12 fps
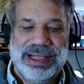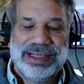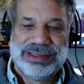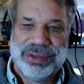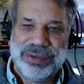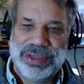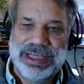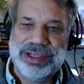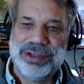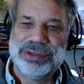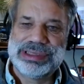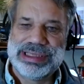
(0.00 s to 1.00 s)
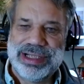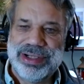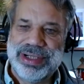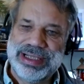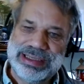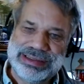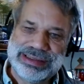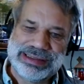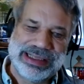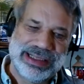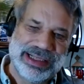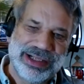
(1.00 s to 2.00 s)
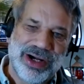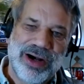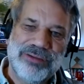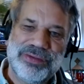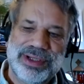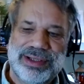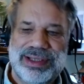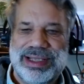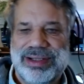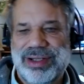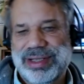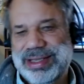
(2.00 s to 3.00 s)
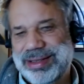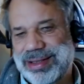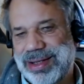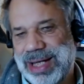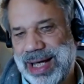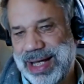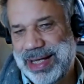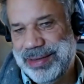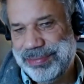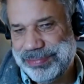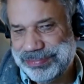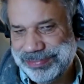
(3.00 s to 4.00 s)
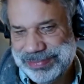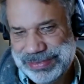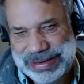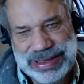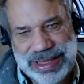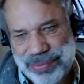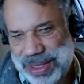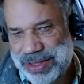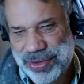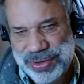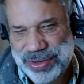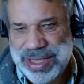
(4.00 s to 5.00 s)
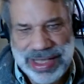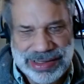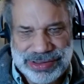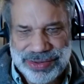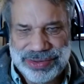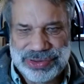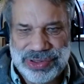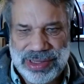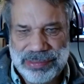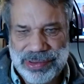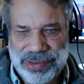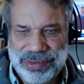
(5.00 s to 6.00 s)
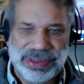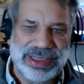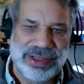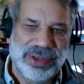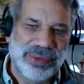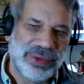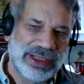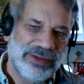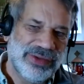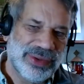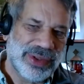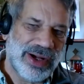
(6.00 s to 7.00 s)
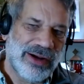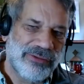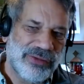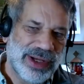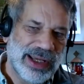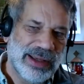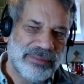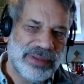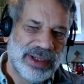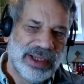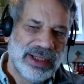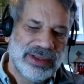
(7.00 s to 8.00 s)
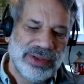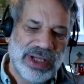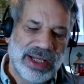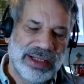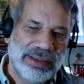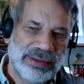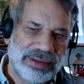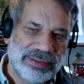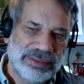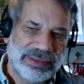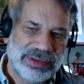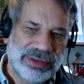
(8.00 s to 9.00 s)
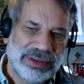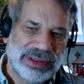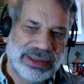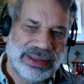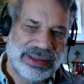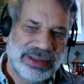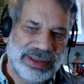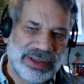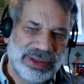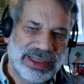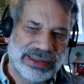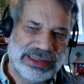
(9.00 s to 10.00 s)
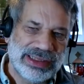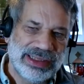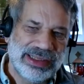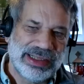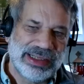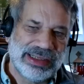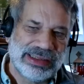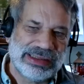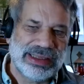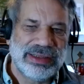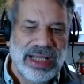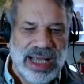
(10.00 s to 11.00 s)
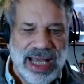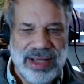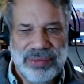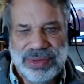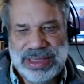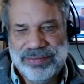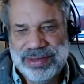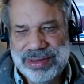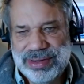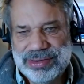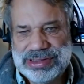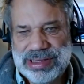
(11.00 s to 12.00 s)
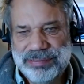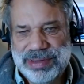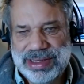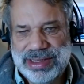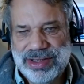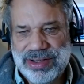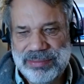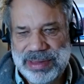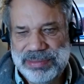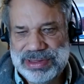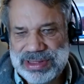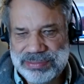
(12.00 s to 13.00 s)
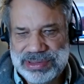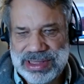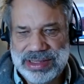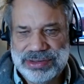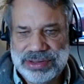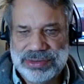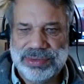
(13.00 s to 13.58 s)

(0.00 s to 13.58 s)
So he goes there and he's just thinking confidently, look, hey, yeah, we know you guys are in trouble. We'll give you an off ramp. You got to, concede this. And hey, we'll give you a little something here, maybe some sanctions